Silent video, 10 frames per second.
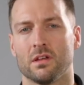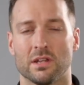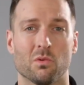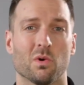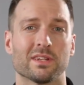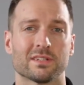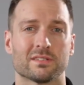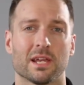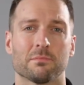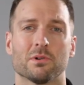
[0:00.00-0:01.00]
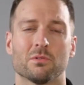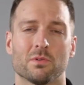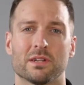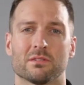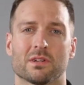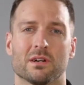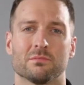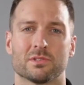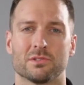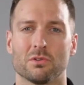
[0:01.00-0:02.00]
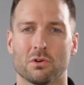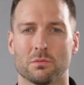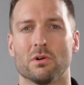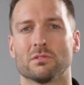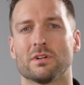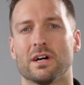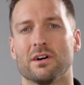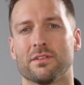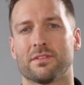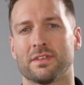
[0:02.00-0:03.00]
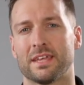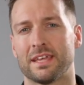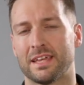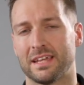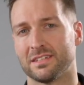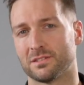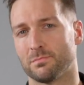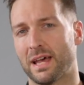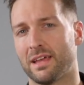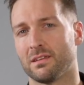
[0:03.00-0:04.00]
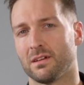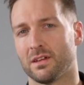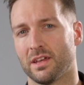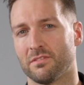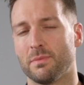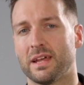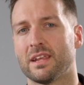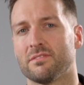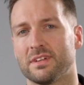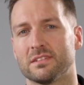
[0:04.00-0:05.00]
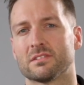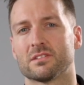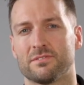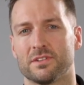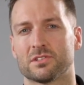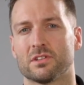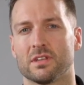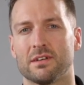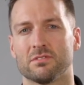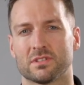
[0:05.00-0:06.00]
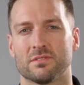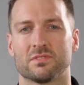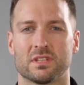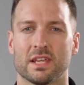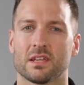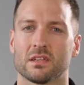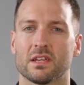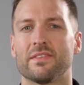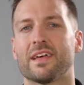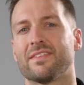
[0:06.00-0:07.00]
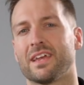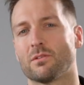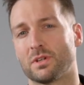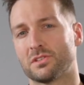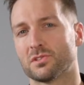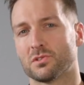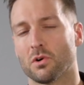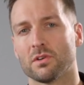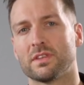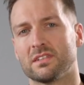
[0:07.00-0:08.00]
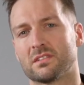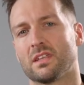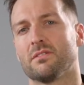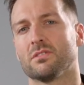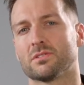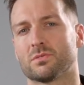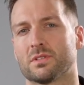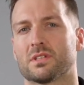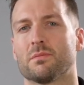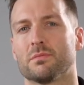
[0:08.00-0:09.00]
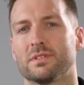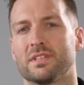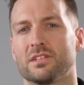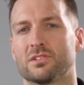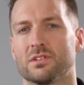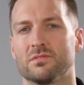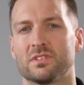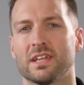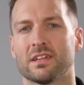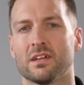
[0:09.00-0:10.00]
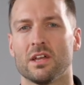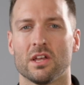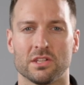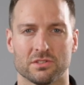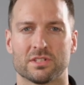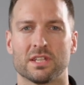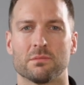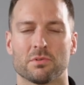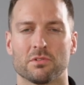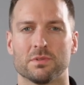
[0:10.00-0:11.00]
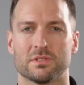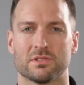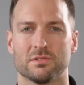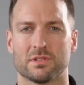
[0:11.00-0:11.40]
Now, one example when it comes to hormonal health is men. If men have insufficient levels of zinc and then they restore these levels with supplementation of zinc, you'll see improvements to